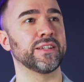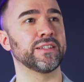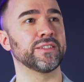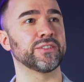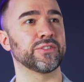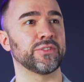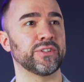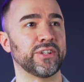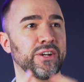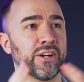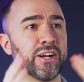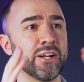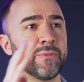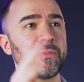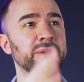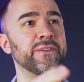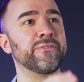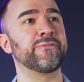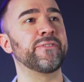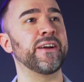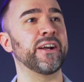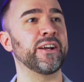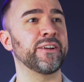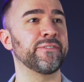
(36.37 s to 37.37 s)
So you're going to be
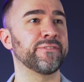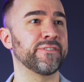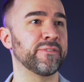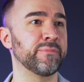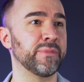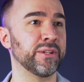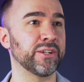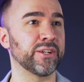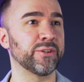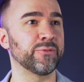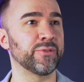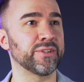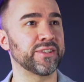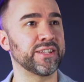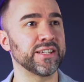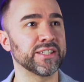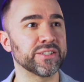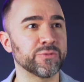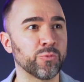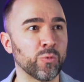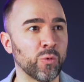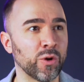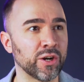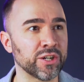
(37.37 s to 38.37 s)
very familiar with
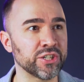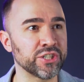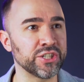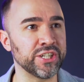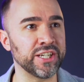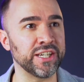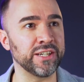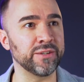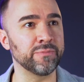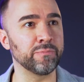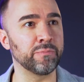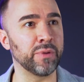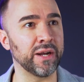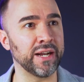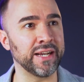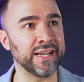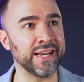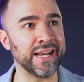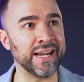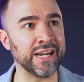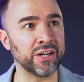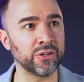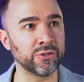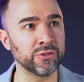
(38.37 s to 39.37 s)
this worksheet by
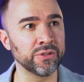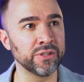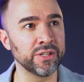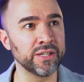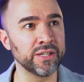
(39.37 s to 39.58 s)
now.